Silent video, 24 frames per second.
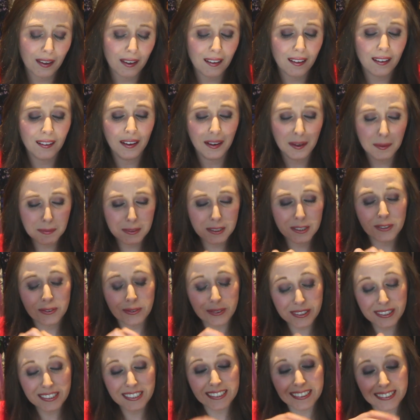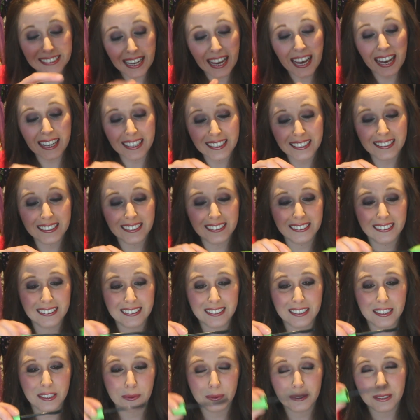And I'm just really sad because
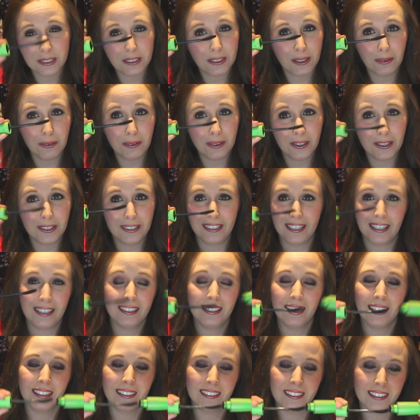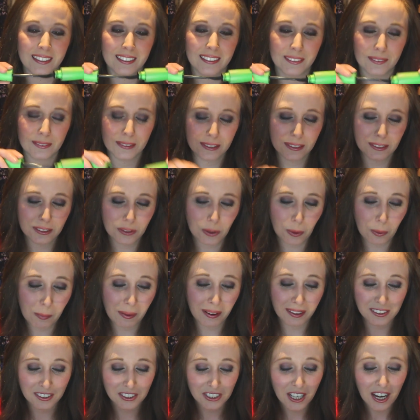this was so good. I liked this one so
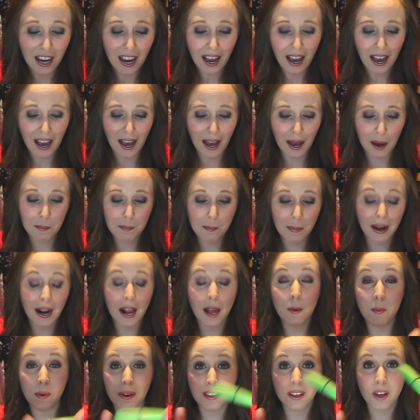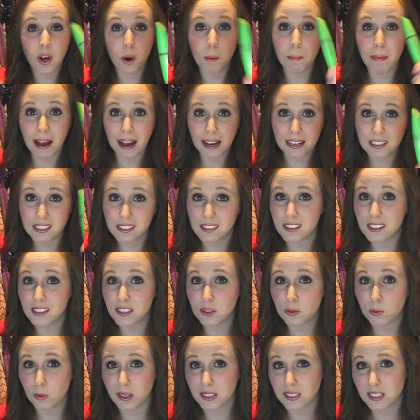much. But I will go back to
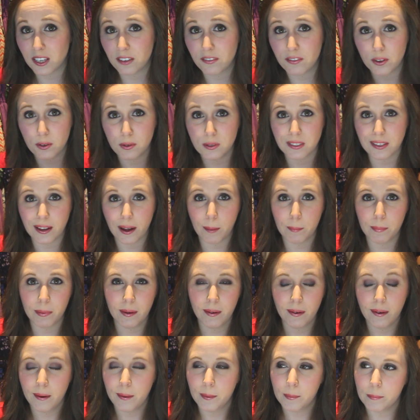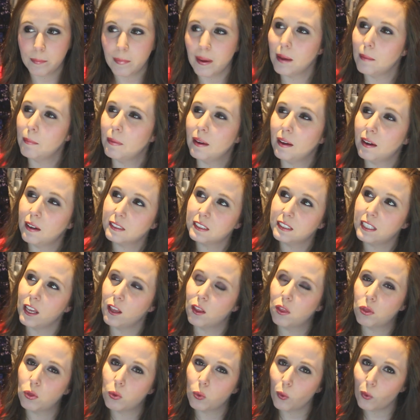this once I've used up, maybe I'll
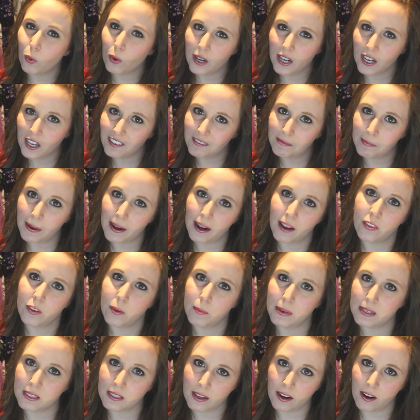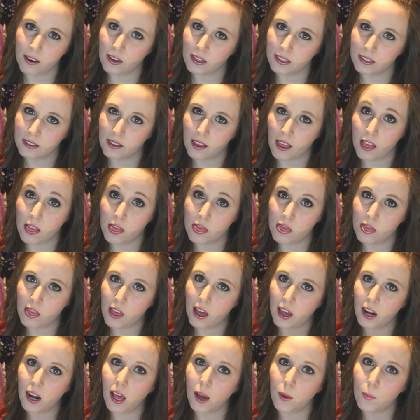say 3 of my other mascaras, and
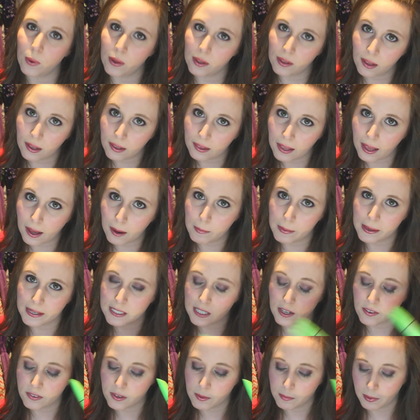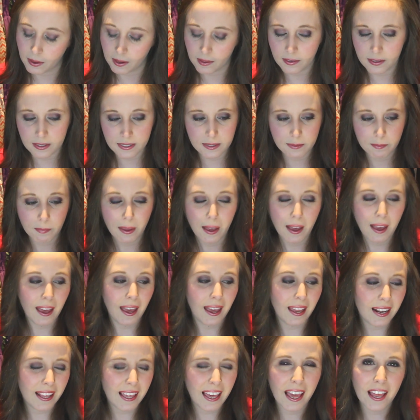then I will allow myself to buy this.
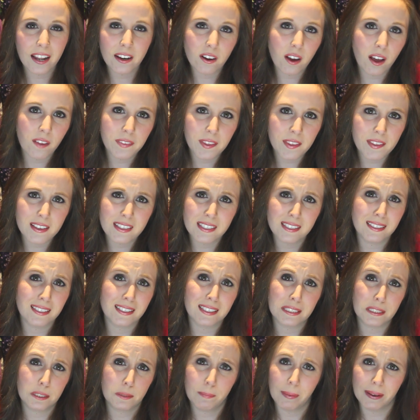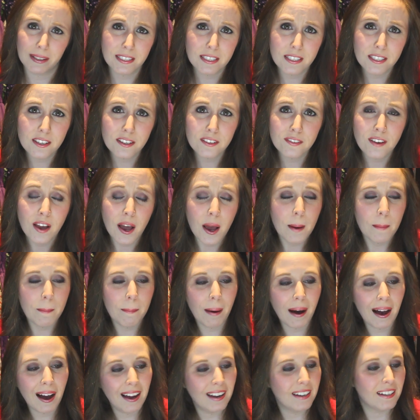And again, not that this is expensive,
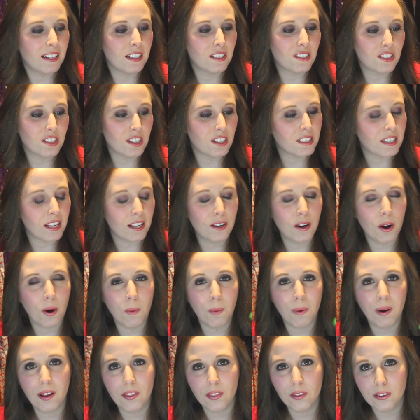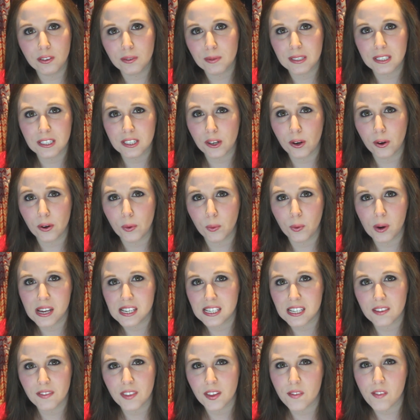but it's just I don't want those ones to go to
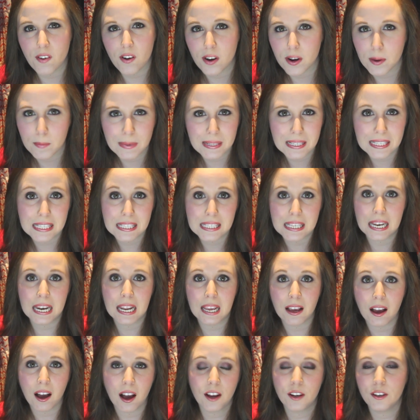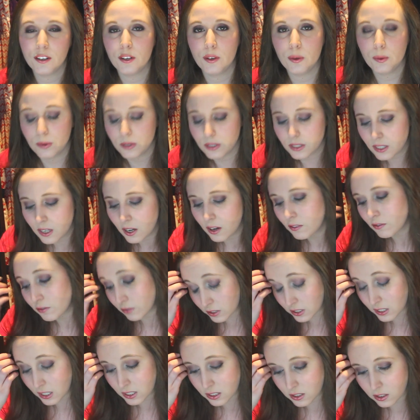waste, and they've already been sitting unused for
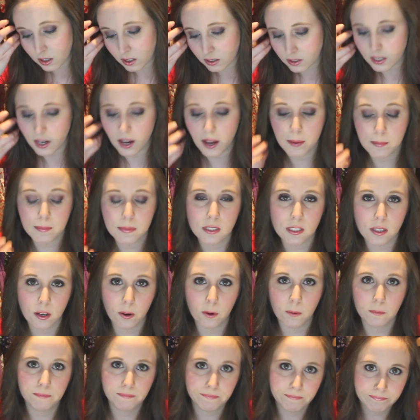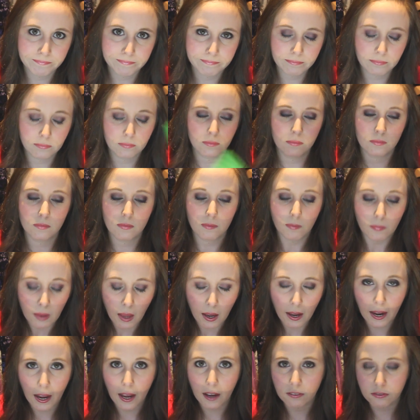such a long time, so
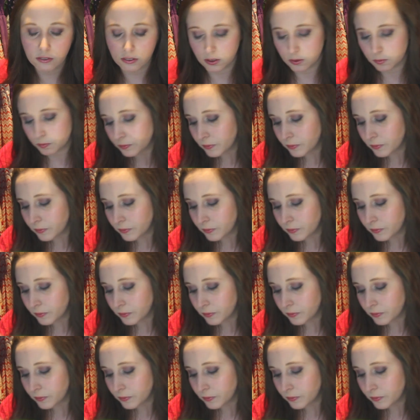I have to.